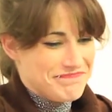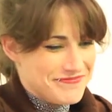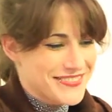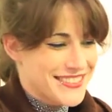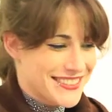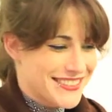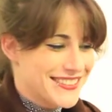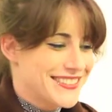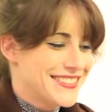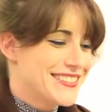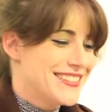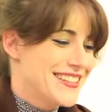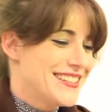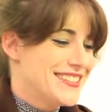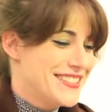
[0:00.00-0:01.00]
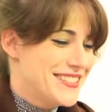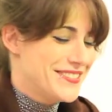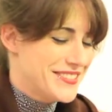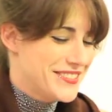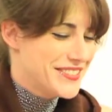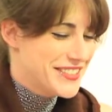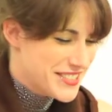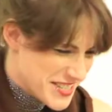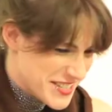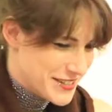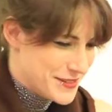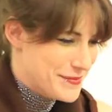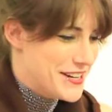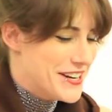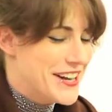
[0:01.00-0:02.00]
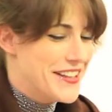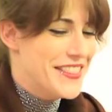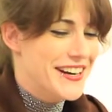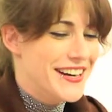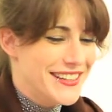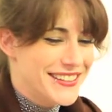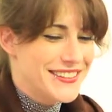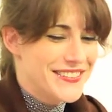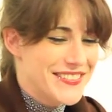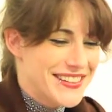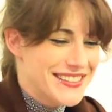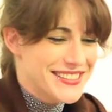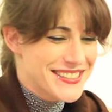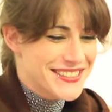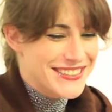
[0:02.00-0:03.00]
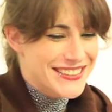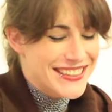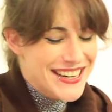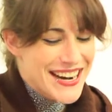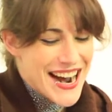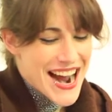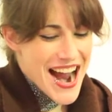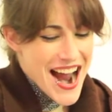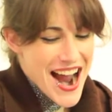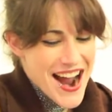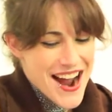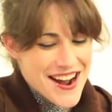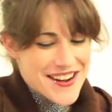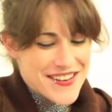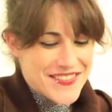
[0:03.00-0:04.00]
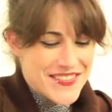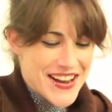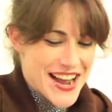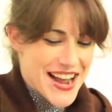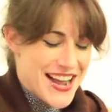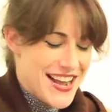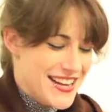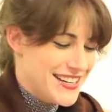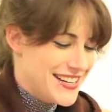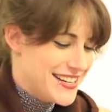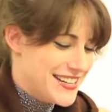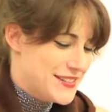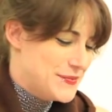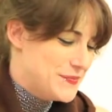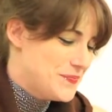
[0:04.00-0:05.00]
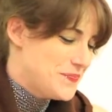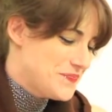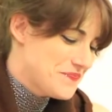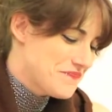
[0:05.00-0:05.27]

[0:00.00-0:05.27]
She was really cheering me on there to go back to school.